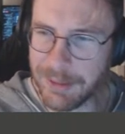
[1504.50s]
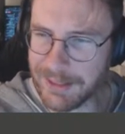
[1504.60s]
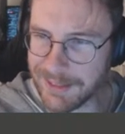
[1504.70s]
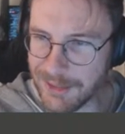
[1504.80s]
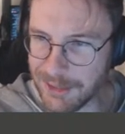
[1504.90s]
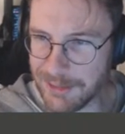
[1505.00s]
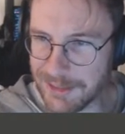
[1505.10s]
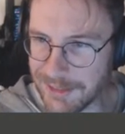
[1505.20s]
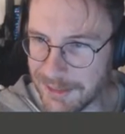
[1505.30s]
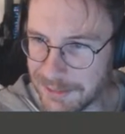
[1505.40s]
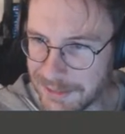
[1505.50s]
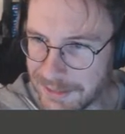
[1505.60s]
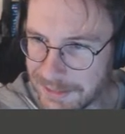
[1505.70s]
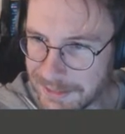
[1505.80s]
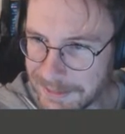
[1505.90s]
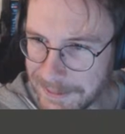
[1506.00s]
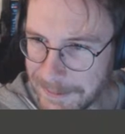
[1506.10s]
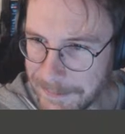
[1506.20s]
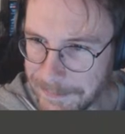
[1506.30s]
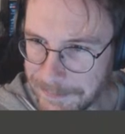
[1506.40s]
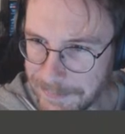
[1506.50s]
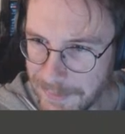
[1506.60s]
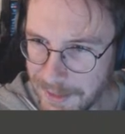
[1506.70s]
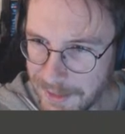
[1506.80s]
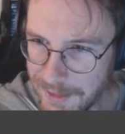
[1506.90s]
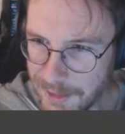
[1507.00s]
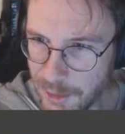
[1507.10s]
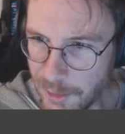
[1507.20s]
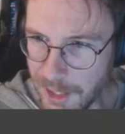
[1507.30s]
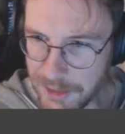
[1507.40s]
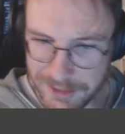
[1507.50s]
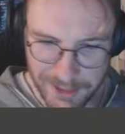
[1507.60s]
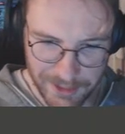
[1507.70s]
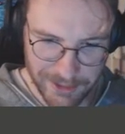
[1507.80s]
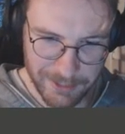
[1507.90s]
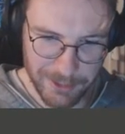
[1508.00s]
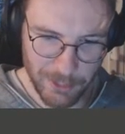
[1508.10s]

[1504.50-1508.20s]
back then she was the girlfriend. New house diorama.